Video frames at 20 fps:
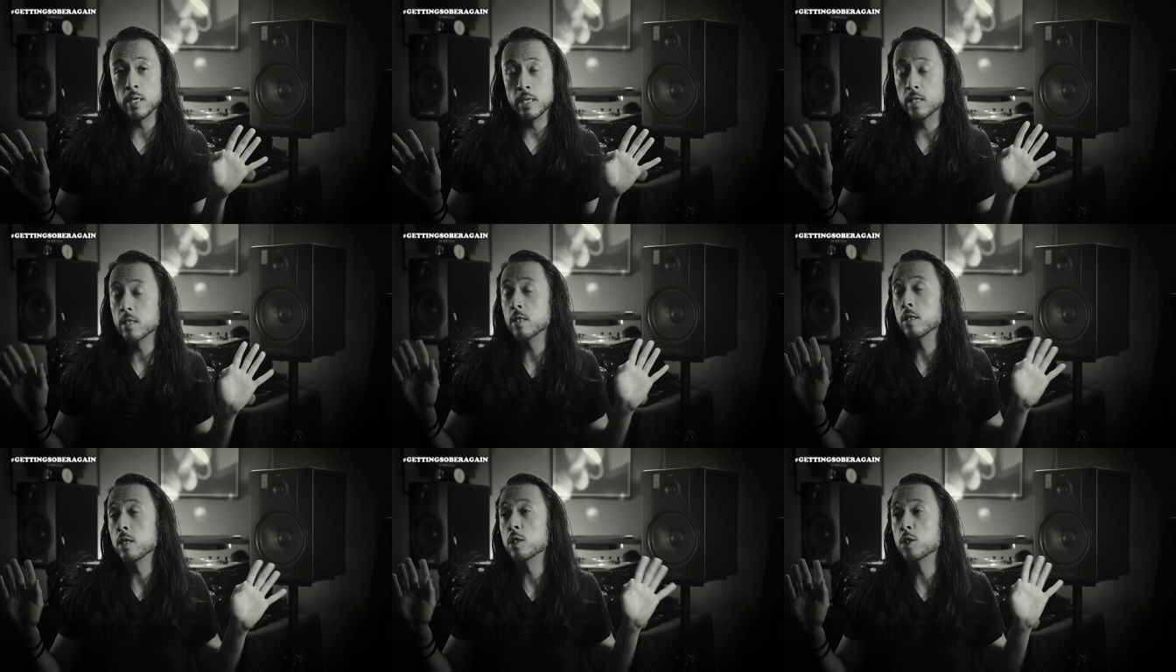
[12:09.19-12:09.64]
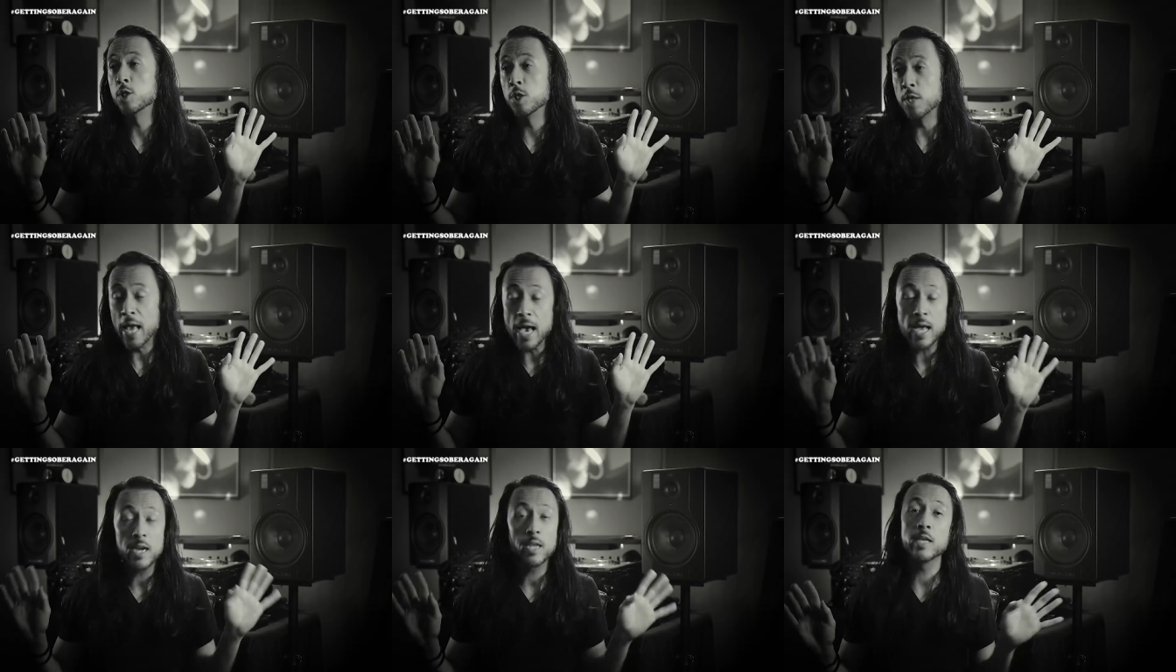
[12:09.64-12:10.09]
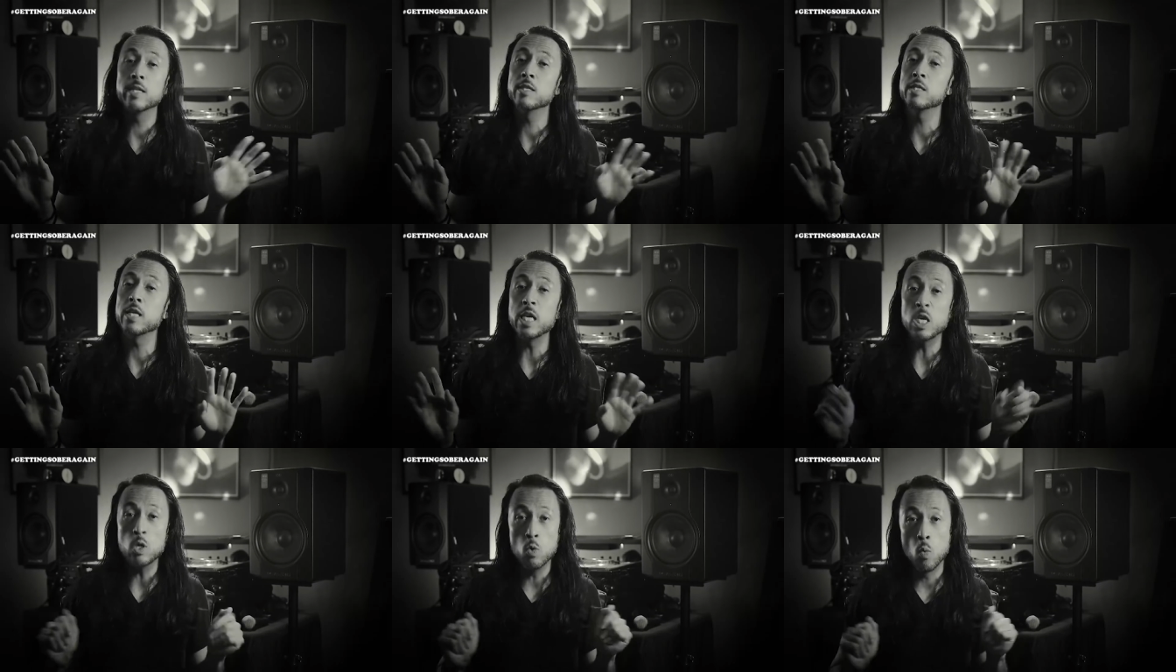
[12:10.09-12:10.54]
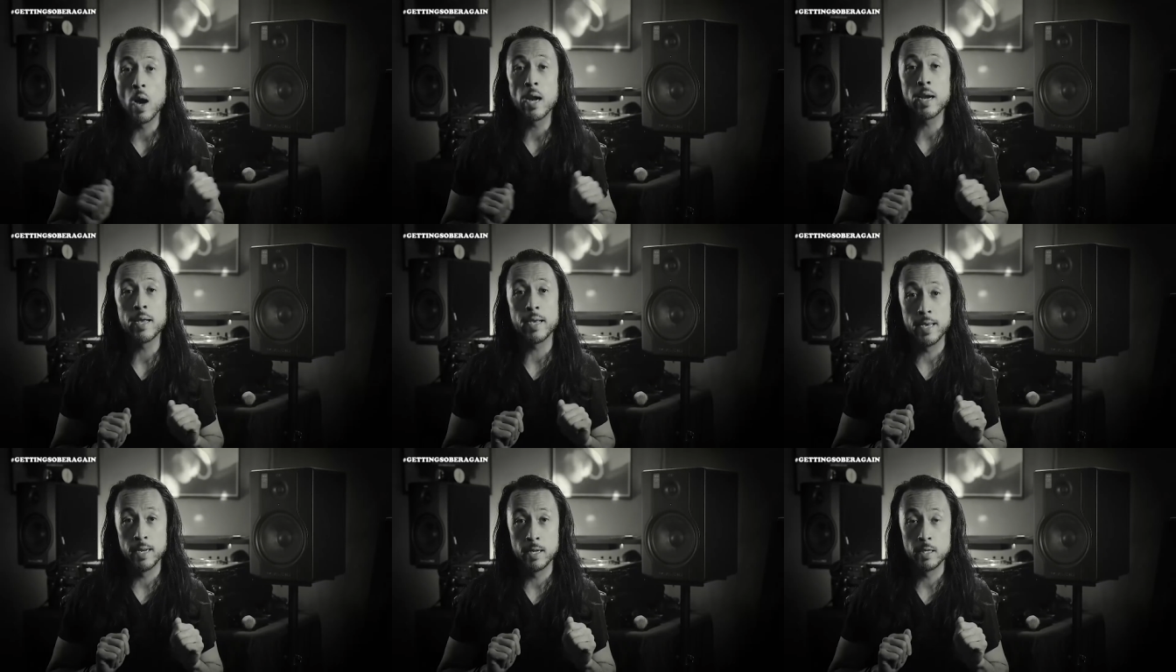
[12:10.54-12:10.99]
and to the shenanigans that you
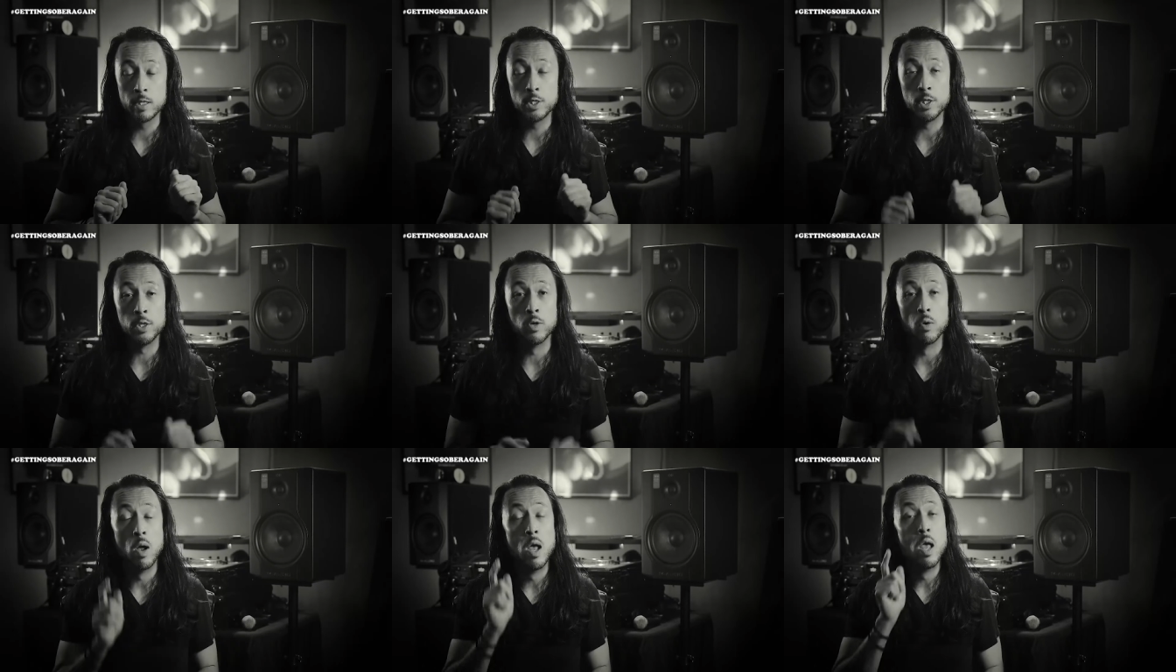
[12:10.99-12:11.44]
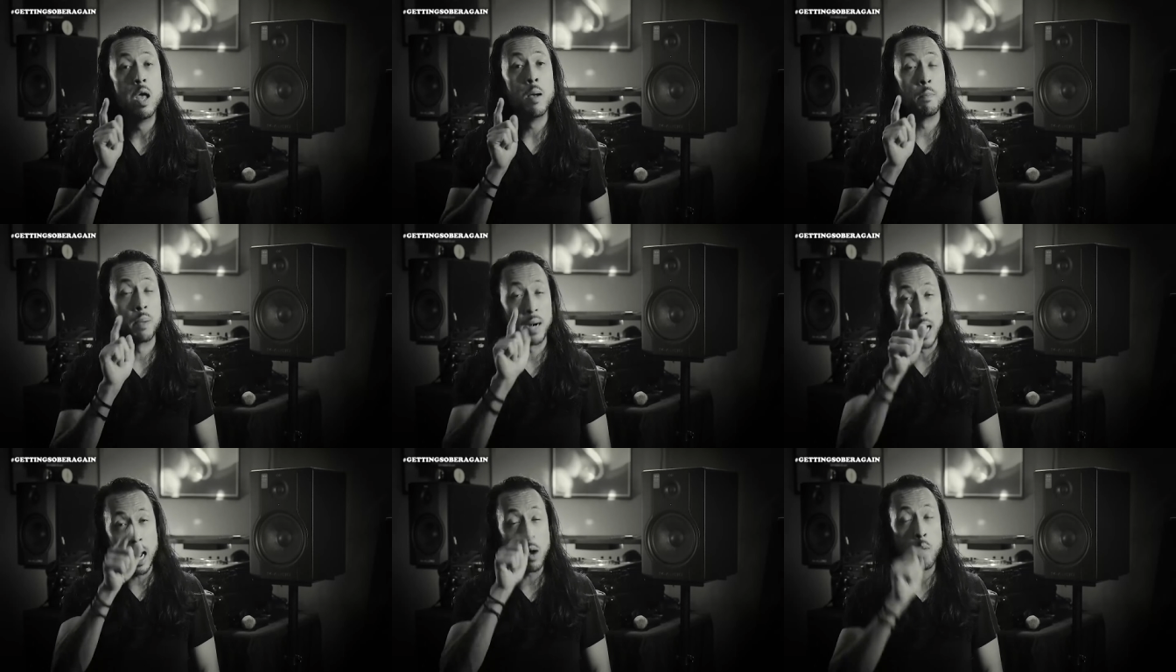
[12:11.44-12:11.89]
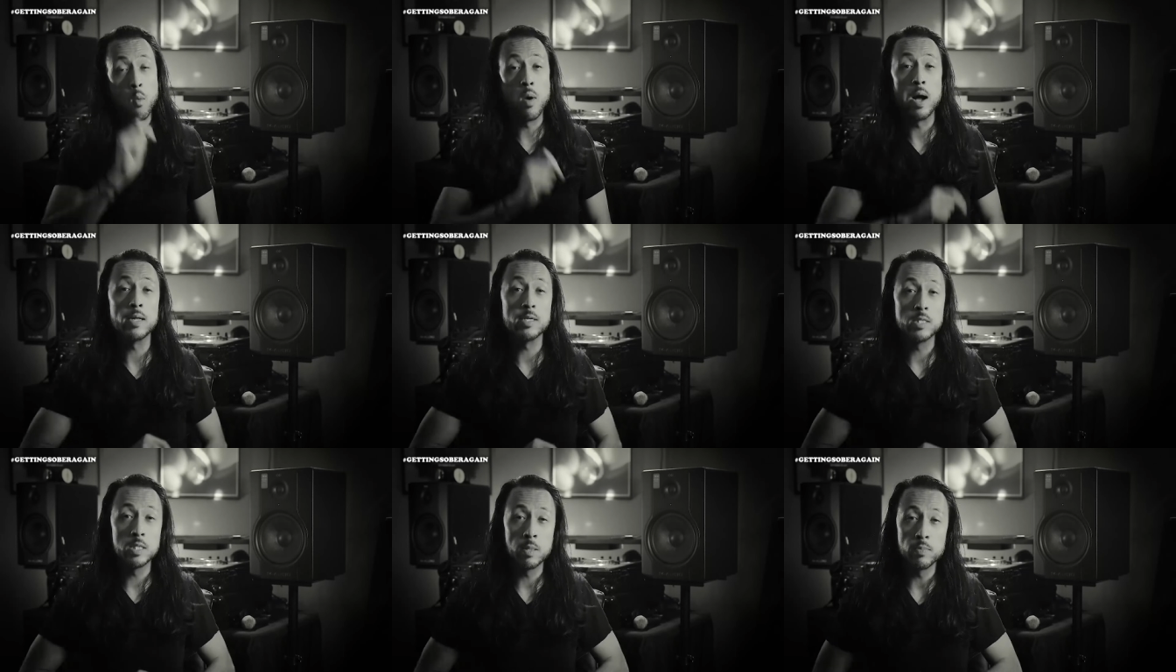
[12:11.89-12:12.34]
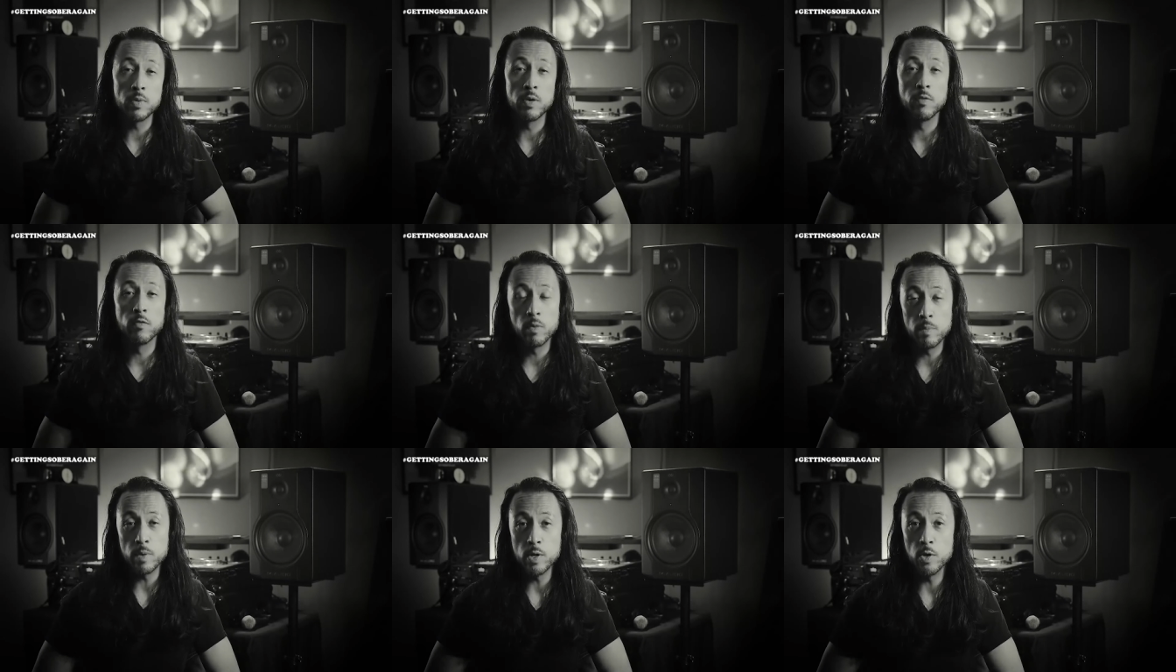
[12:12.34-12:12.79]
want to get into, but I want
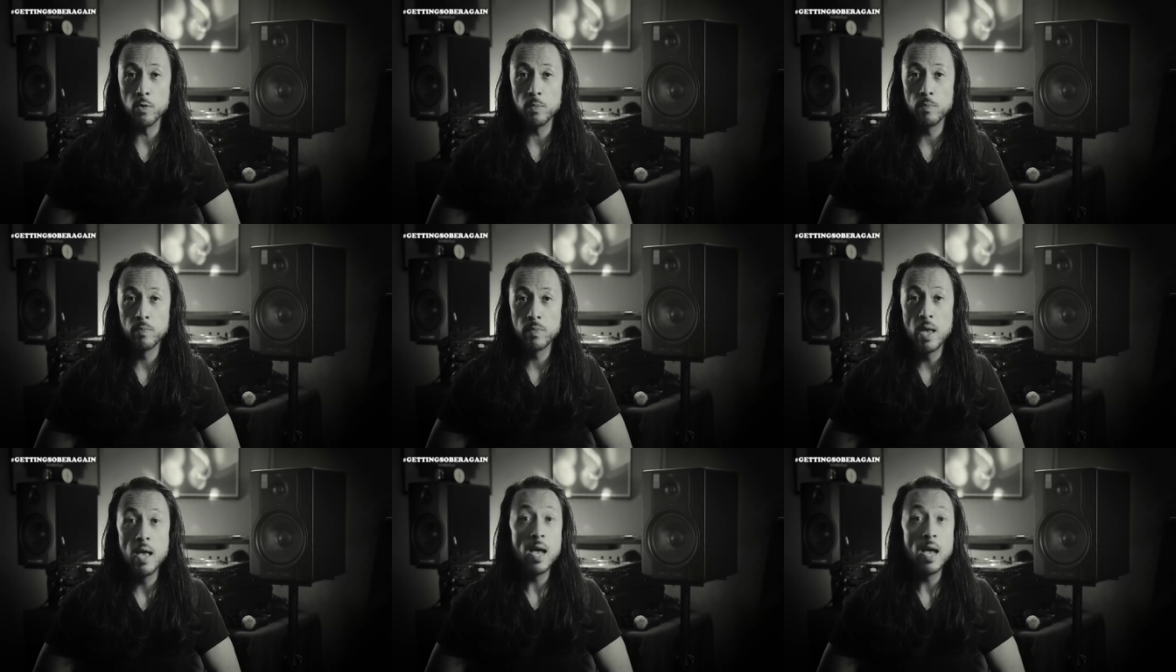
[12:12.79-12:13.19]
something from you.